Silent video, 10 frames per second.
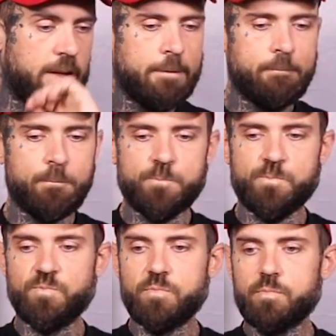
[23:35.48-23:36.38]

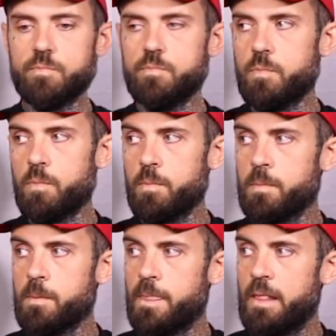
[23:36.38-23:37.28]

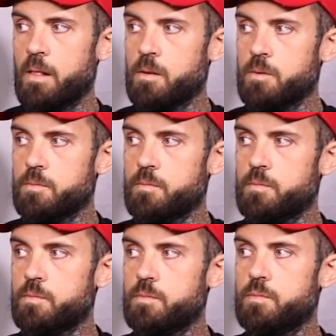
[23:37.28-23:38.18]

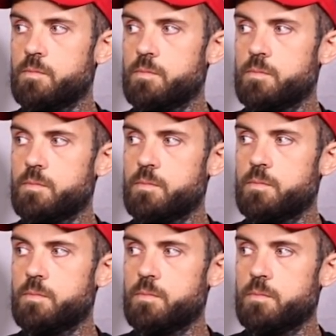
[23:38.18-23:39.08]

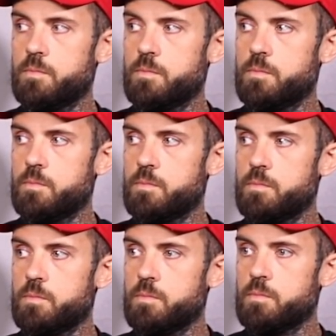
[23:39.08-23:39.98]

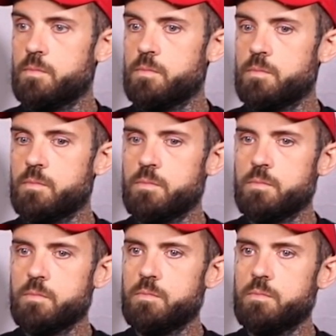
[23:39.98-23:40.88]

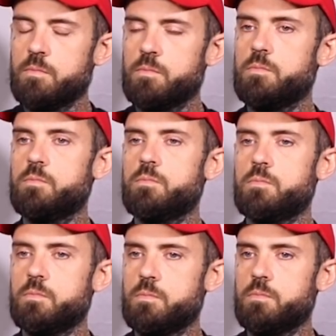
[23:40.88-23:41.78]

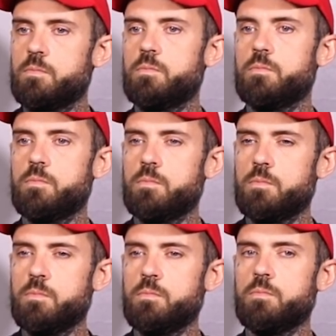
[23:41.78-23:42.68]

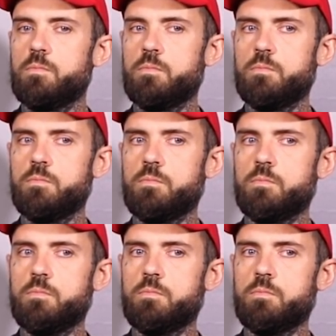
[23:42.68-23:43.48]
No words are spoken by the person on screen.